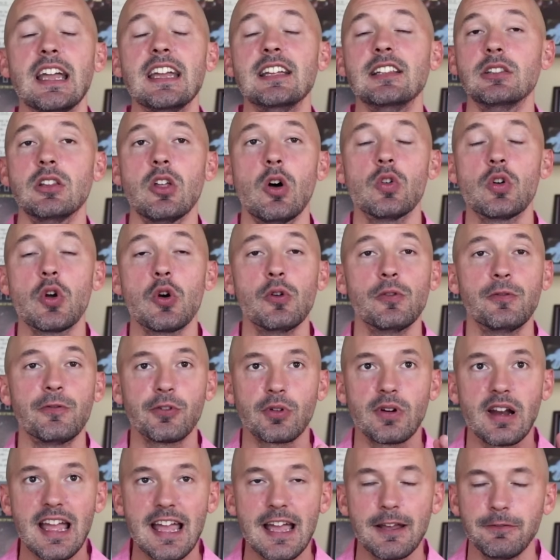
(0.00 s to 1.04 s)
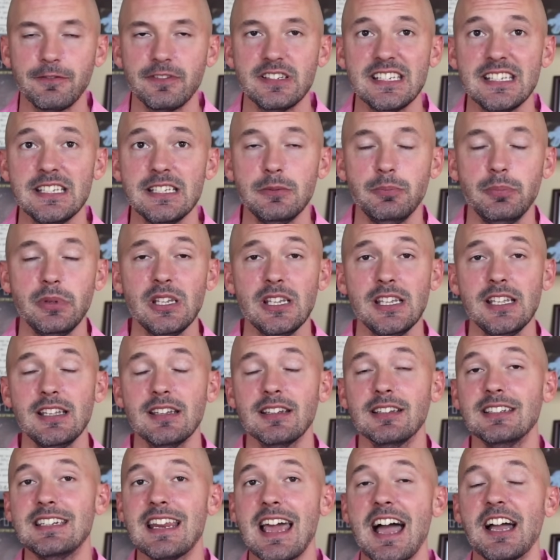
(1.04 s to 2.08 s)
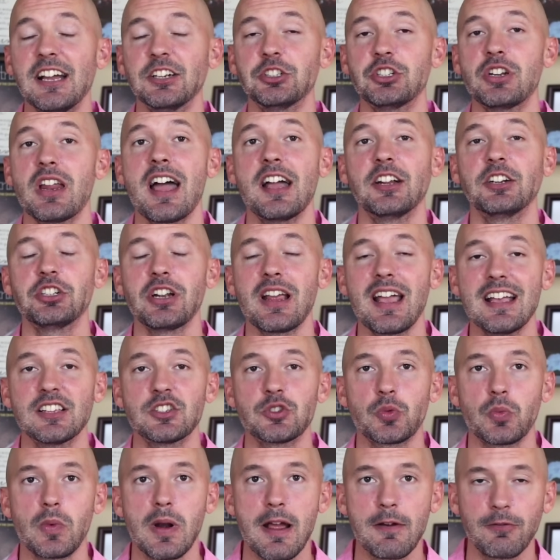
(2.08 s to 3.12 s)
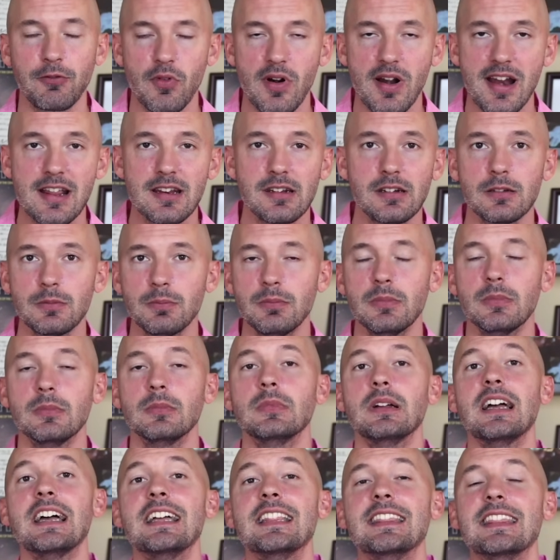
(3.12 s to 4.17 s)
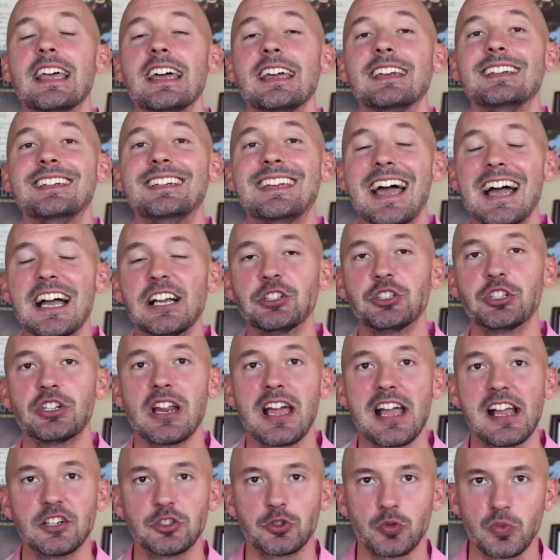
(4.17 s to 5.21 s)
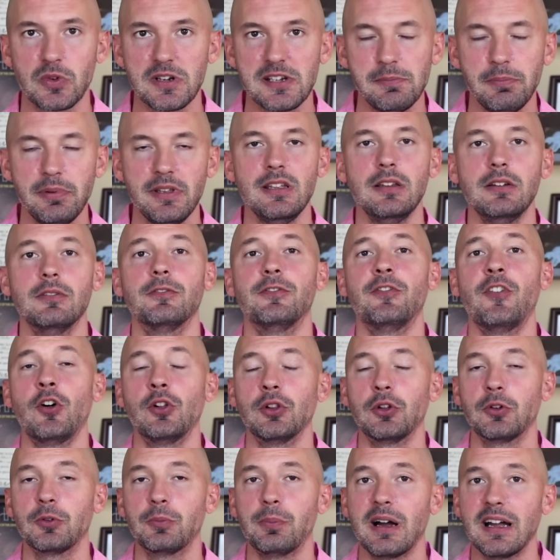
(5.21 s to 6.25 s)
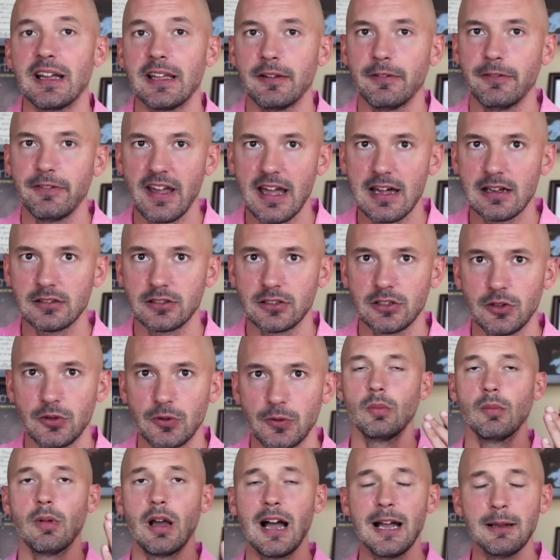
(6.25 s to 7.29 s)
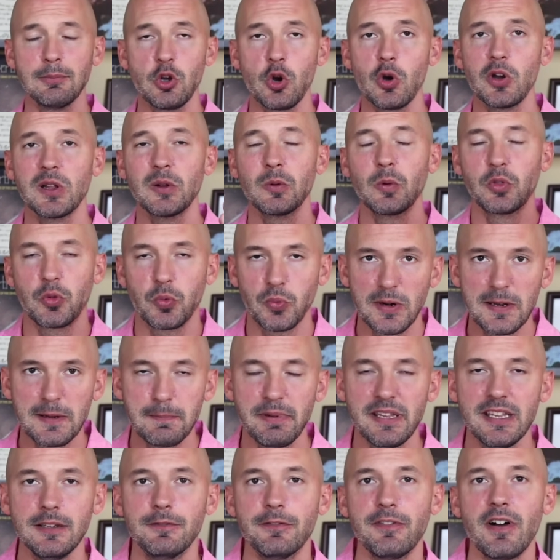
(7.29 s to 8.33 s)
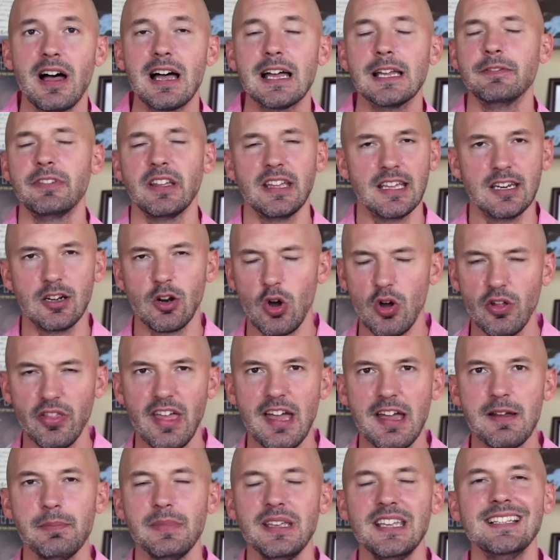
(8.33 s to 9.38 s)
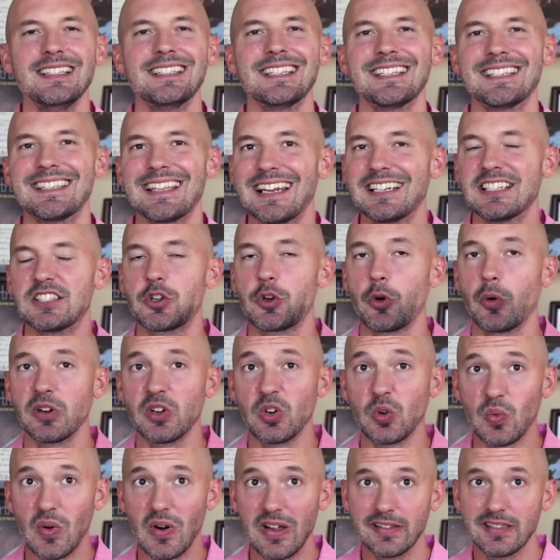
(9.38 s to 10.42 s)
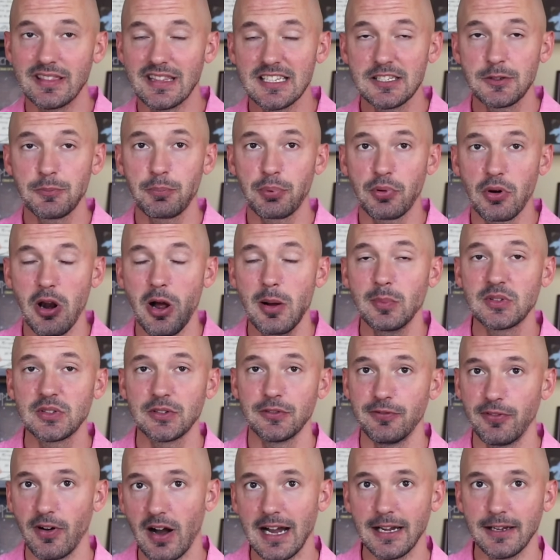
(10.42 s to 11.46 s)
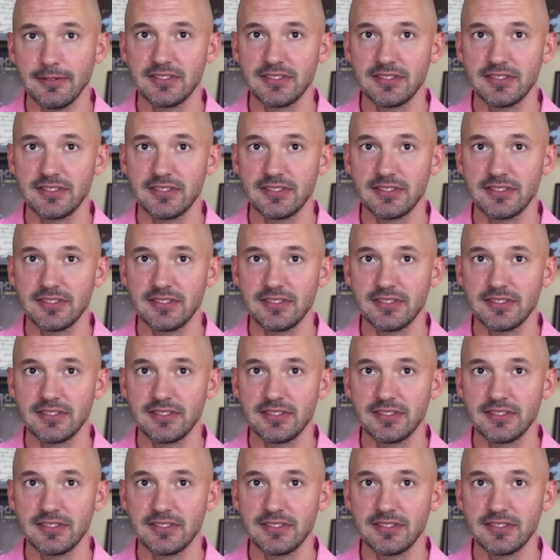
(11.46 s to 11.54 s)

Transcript: A logo for FTP dash dash sref random and then dash dash repeat followed by a value. I'm going with repeat 5 and all that means is that it's going to run this prompt 5